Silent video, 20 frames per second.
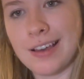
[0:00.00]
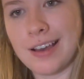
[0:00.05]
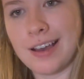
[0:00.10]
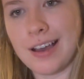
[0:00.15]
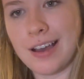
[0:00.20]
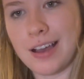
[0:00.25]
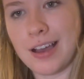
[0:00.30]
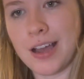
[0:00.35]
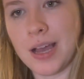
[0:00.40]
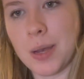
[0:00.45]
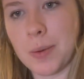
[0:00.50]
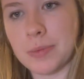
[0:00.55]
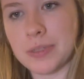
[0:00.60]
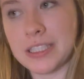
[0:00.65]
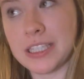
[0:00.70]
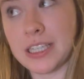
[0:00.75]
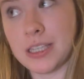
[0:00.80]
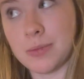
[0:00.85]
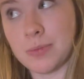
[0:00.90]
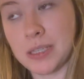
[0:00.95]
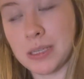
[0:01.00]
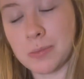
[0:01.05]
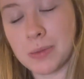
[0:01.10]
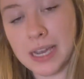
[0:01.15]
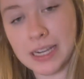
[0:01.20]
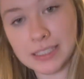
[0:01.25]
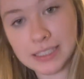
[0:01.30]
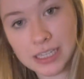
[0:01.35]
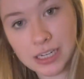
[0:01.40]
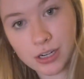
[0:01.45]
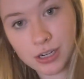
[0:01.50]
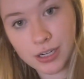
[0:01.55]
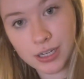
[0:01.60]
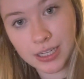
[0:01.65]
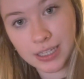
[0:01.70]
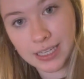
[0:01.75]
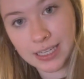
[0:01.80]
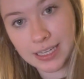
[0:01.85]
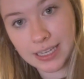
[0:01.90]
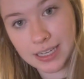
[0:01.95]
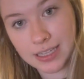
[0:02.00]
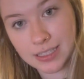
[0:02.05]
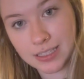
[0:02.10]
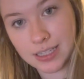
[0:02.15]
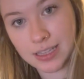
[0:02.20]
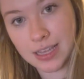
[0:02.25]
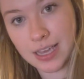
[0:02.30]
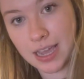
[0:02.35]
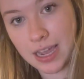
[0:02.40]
TB bacteria can get into the